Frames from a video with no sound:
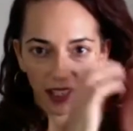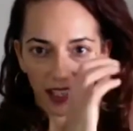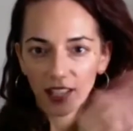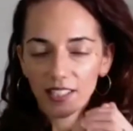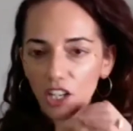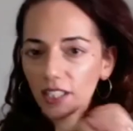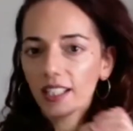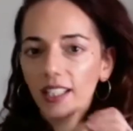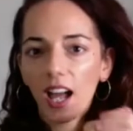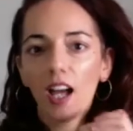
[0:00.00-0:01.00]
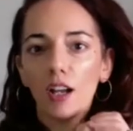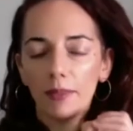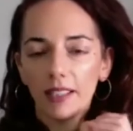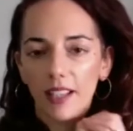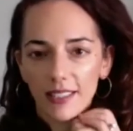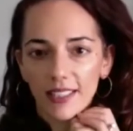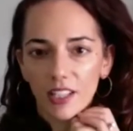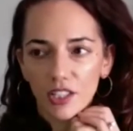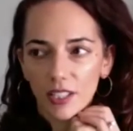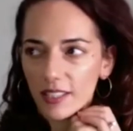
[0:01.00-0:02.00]
it's our little hub in Los
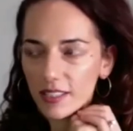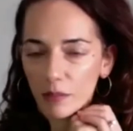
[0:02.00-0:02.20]
Angeles.